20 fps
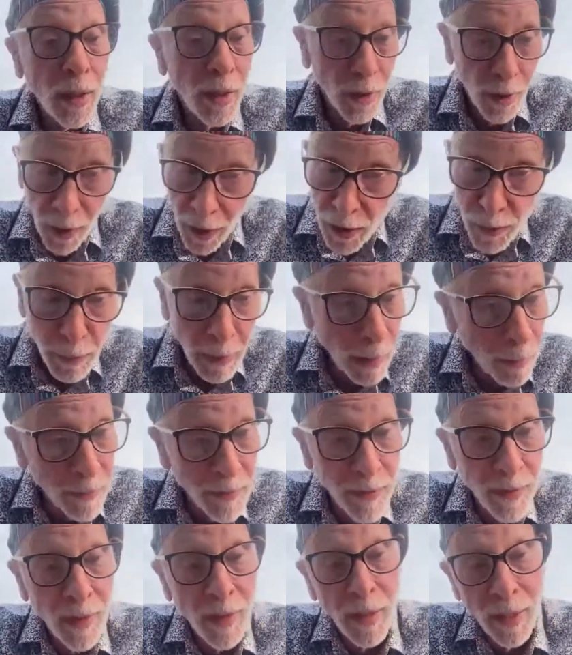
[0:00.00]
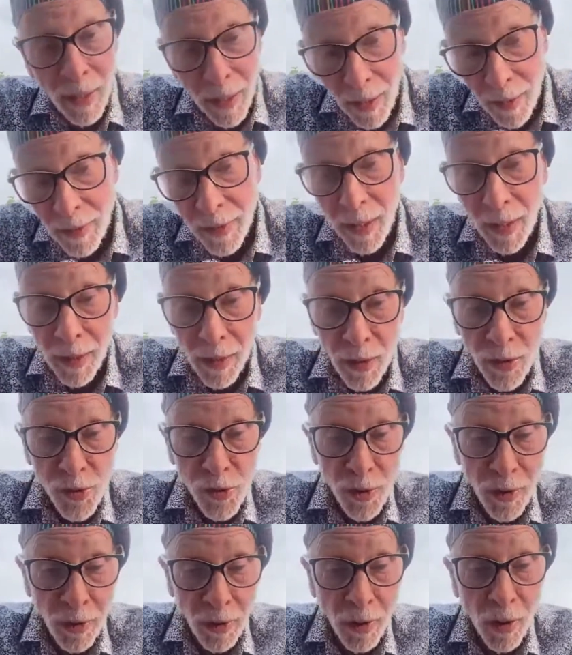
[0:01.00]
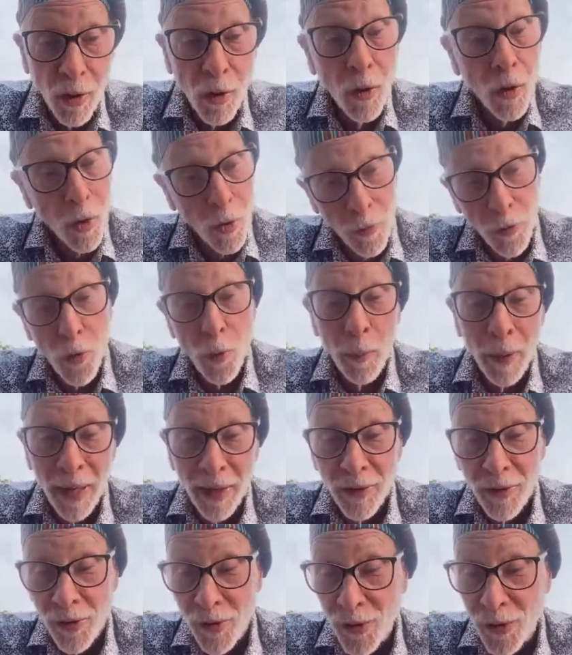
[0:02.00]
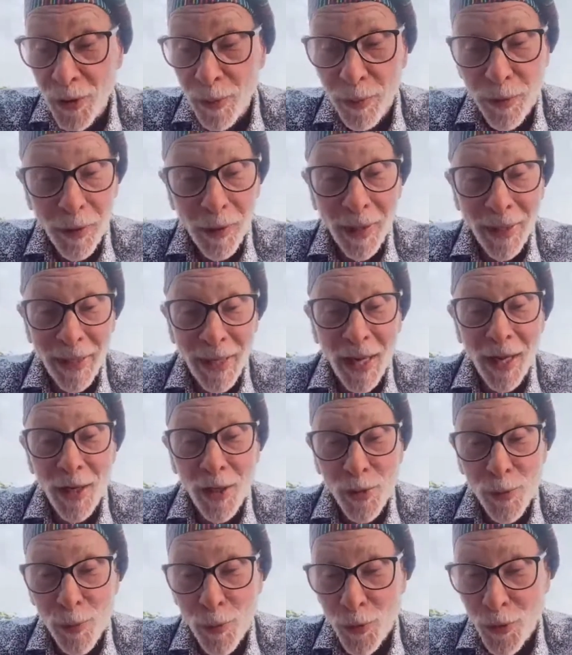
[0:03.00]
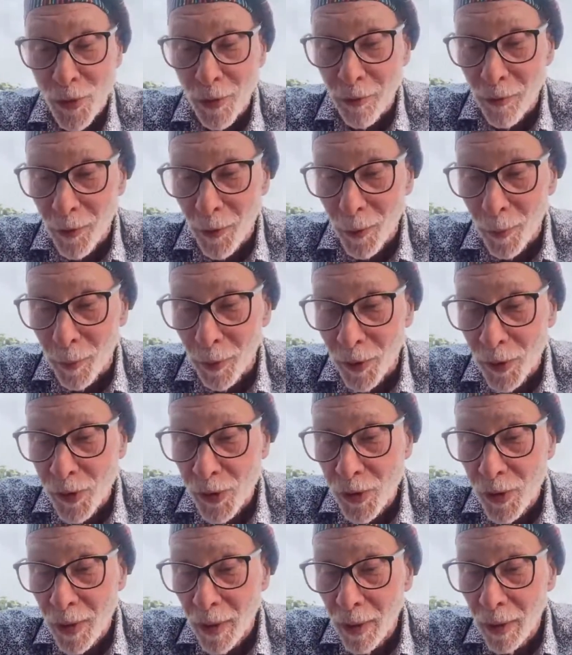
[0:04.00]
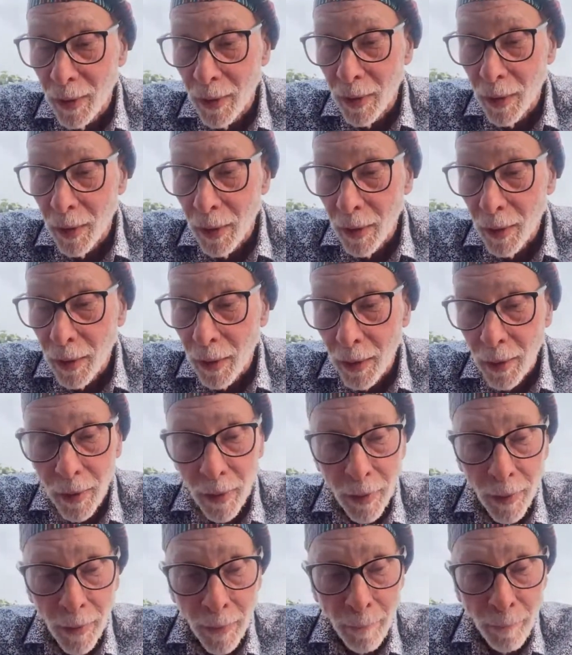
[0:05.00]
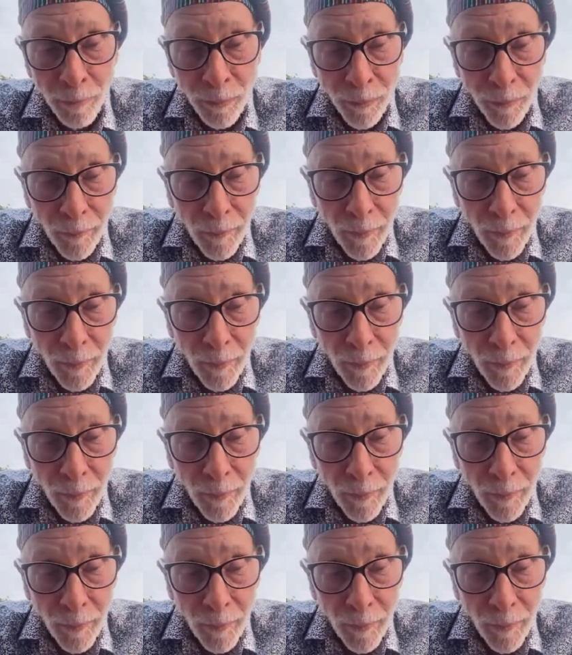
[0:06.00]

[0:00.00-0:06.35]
He likes Pat Metheny and Kenny G, although Pat doesn't seem to like Kenny's music very much. I'd